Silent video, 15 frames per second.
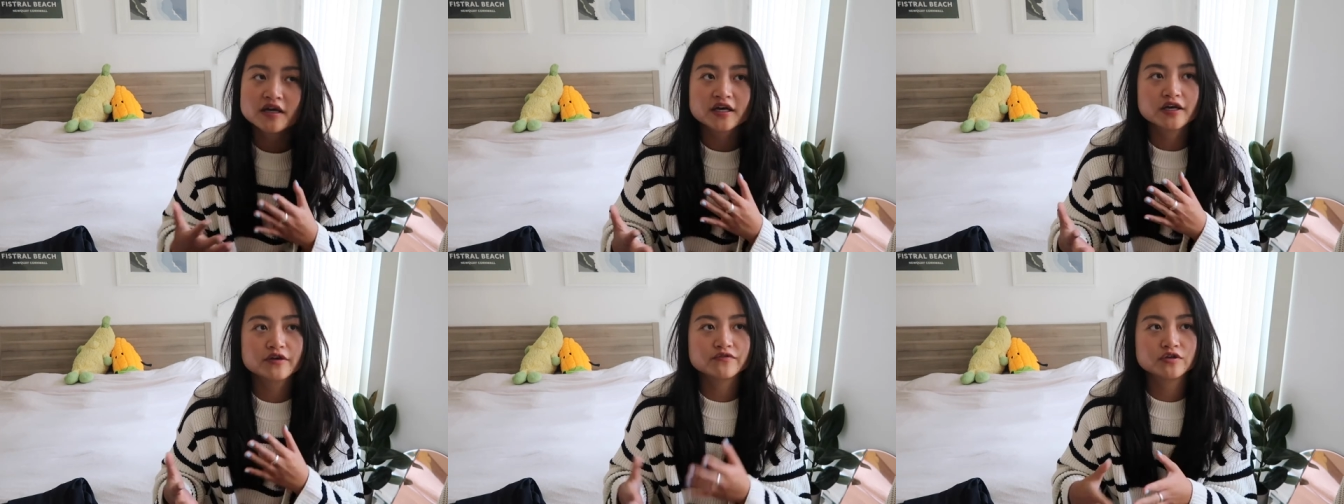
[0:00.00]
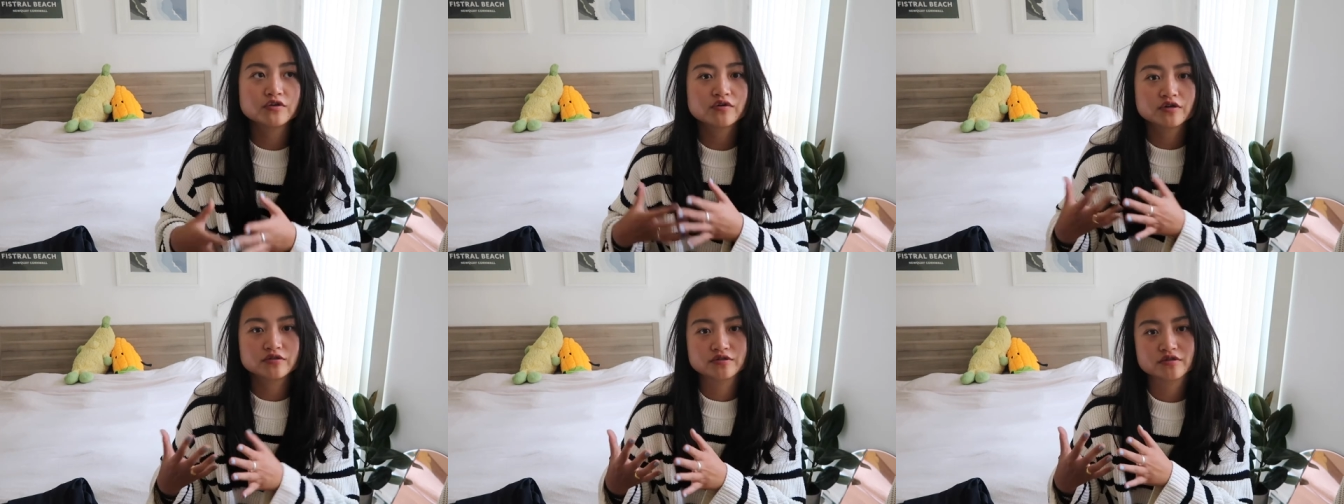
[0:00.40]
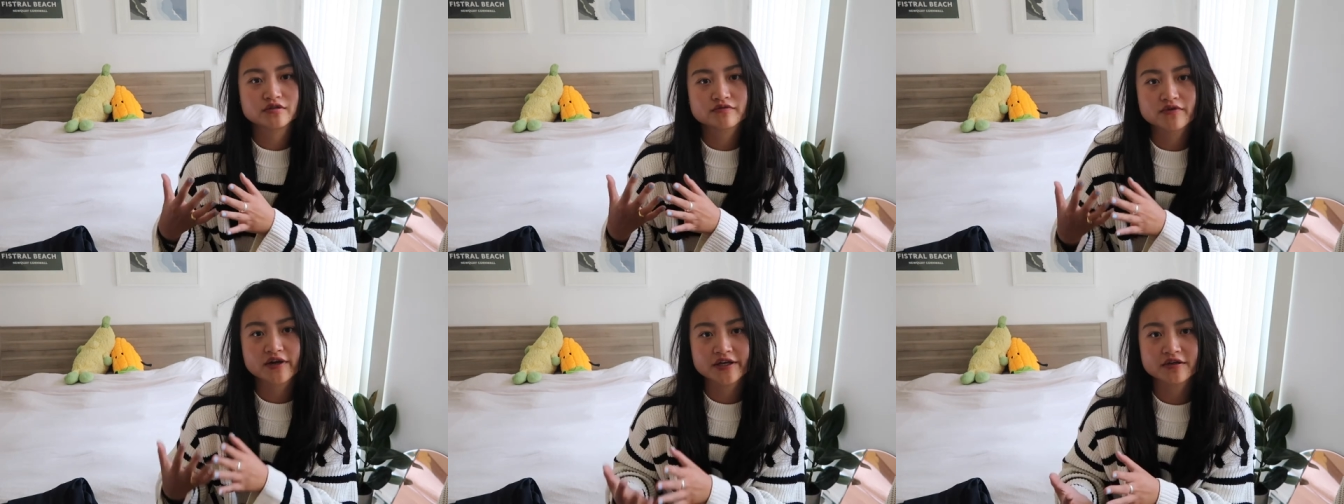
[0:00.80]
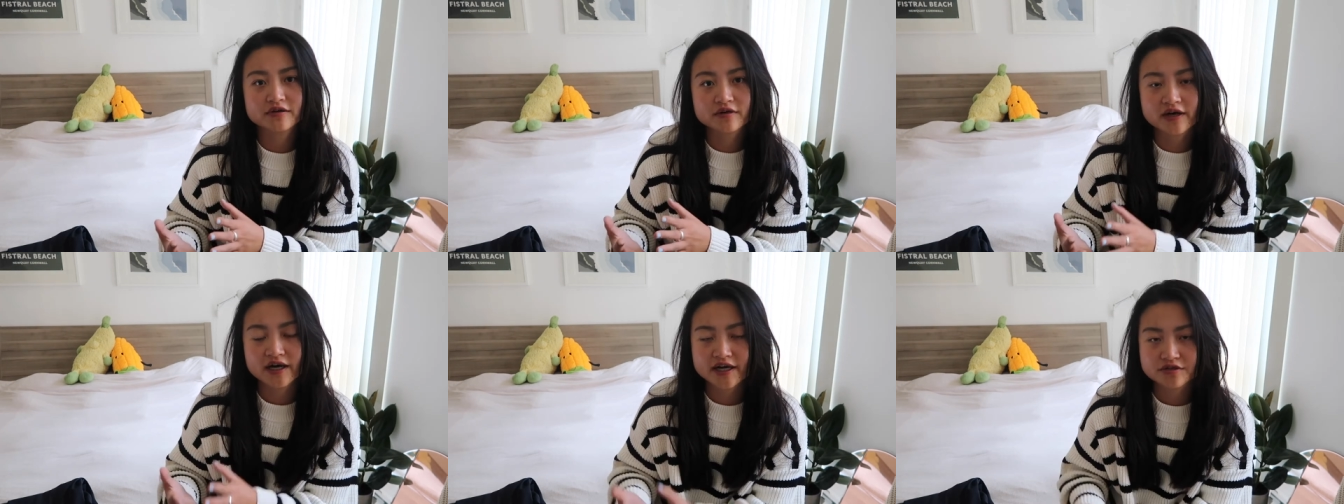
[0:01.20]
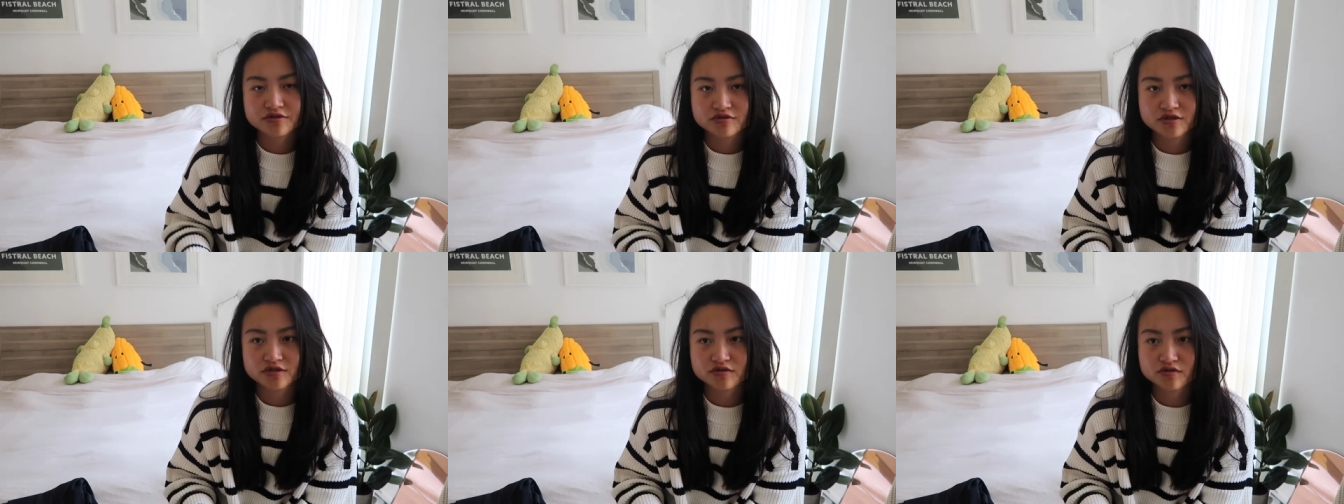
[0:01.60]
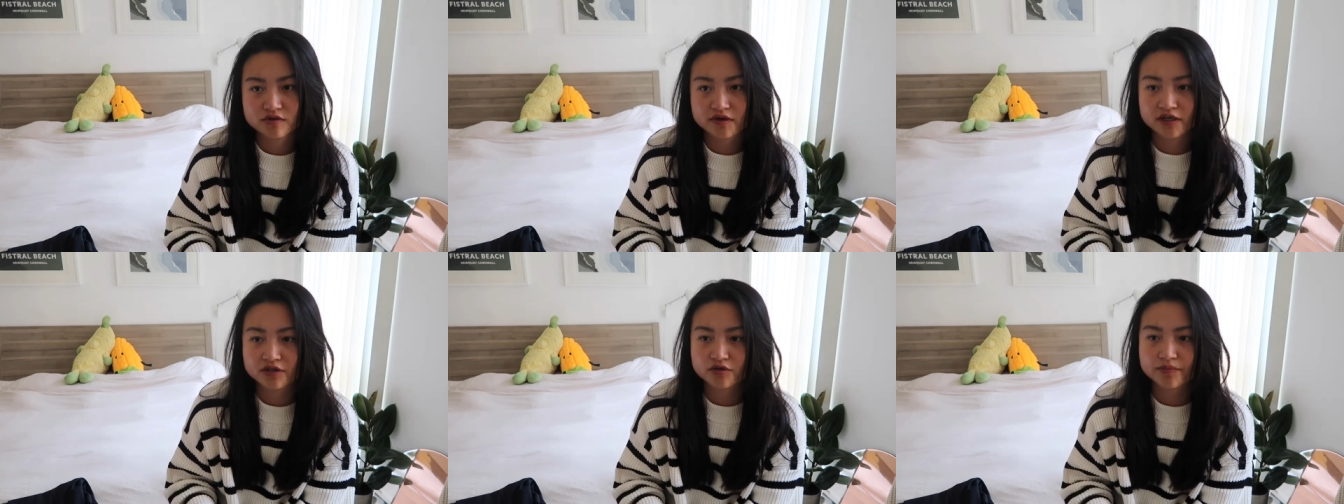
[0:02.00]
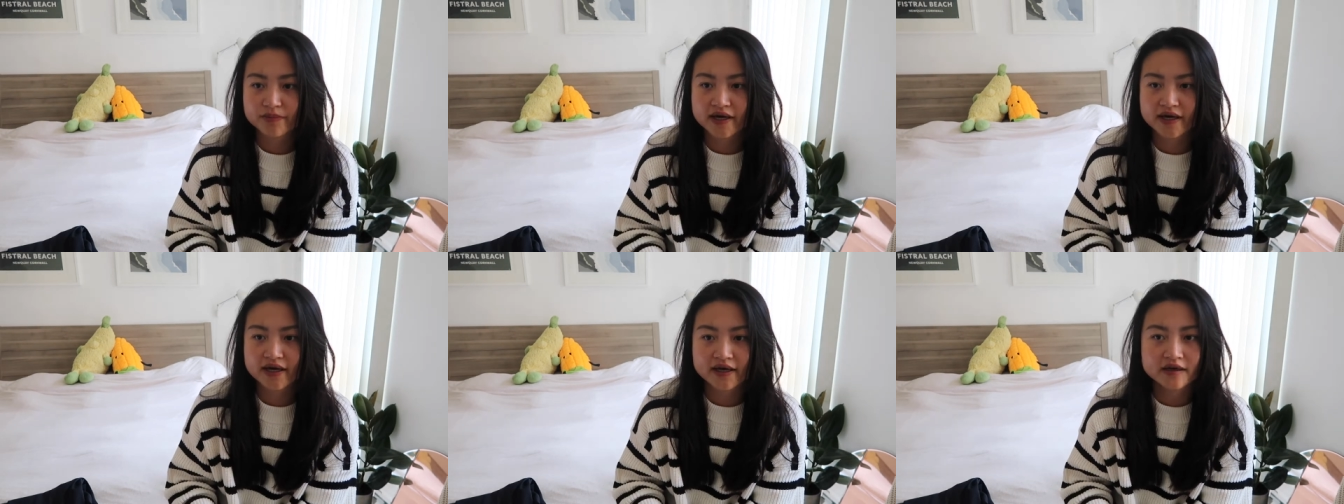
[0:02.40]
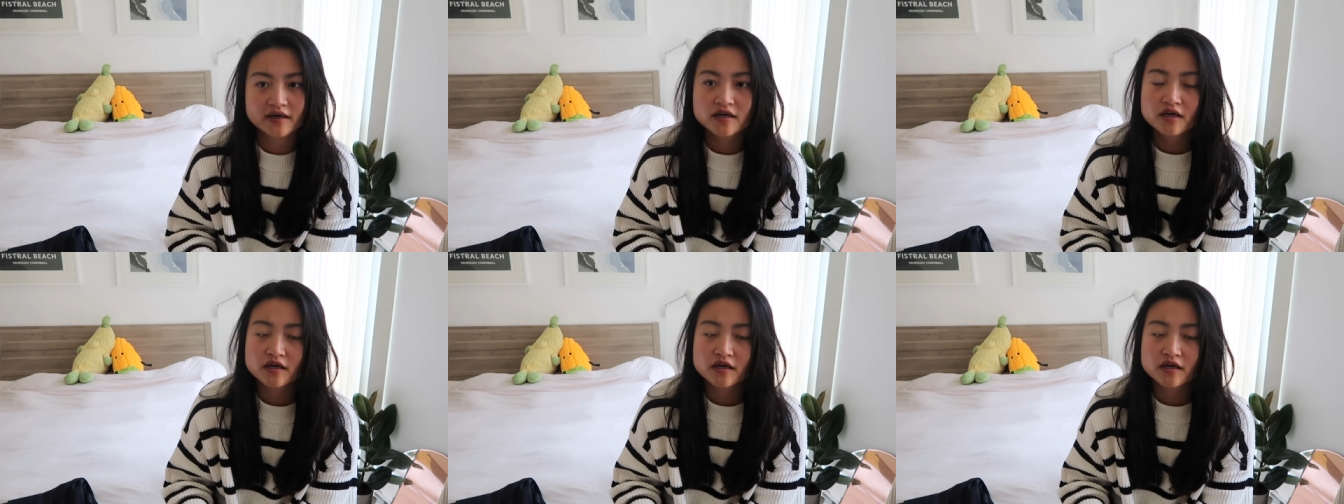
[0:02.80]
if you go to a regular high street store and you buy